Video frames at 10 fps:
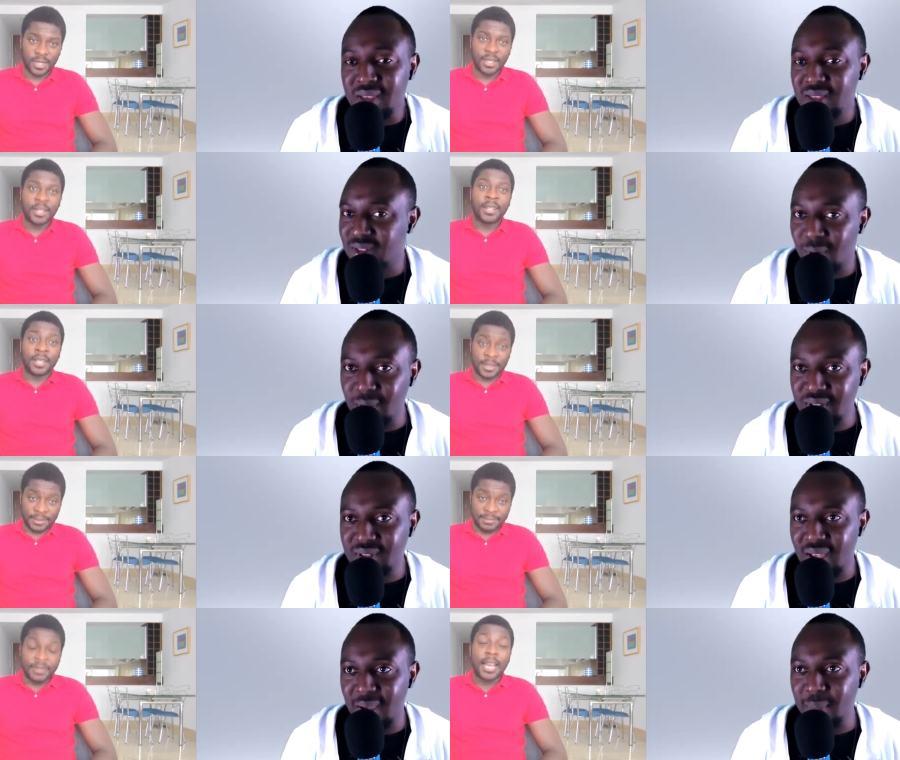Speaker 1: It's
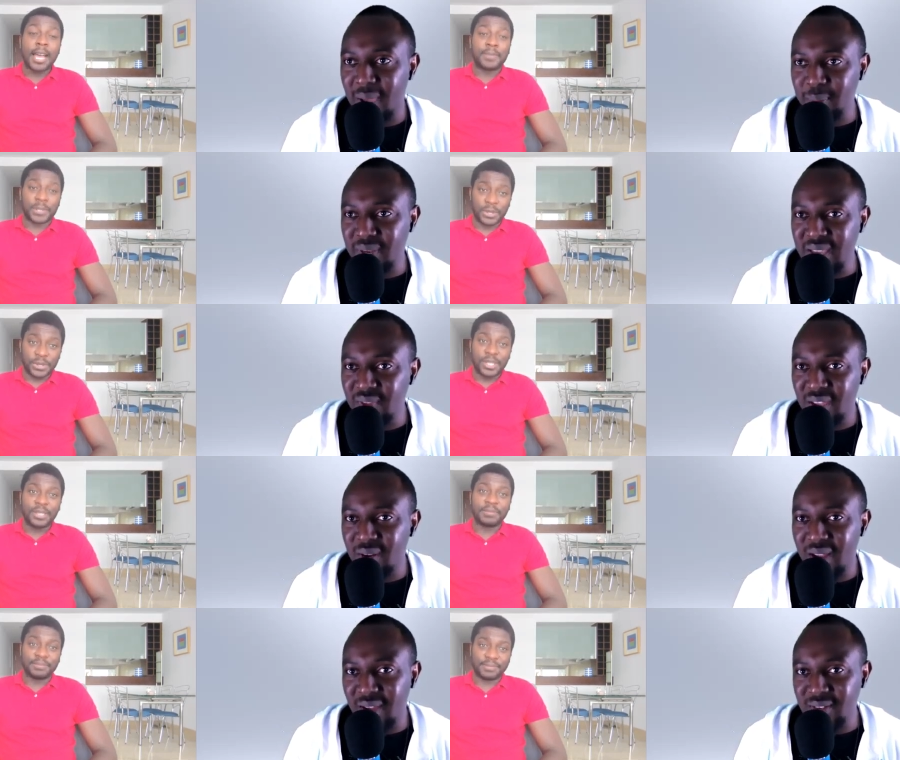cause I, I believe they
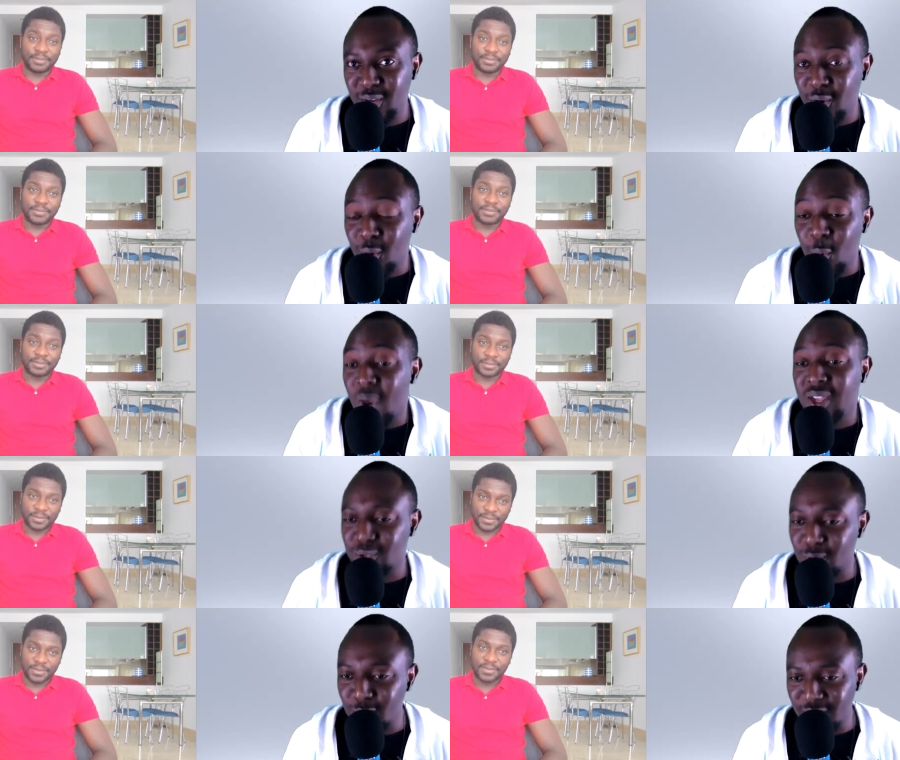don't have they don't know where to